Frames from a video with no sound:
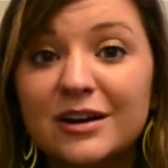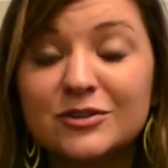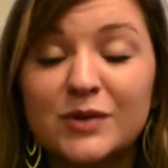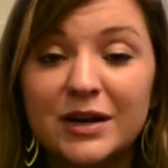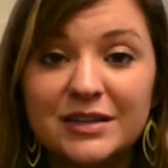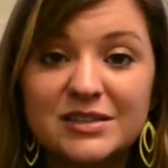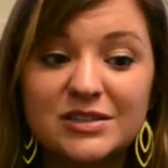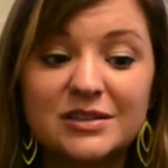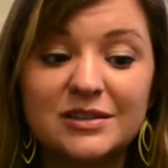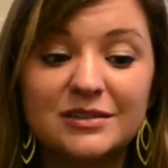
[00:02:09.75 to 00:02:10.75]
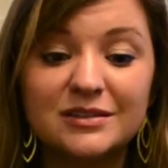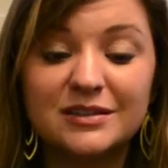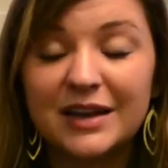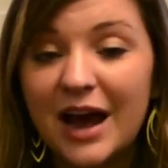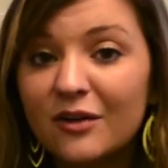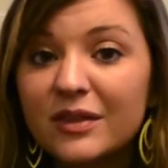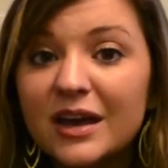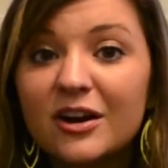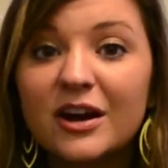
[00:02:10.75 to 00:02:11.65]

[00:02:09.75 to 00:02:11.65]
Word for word: I was ready to get out there.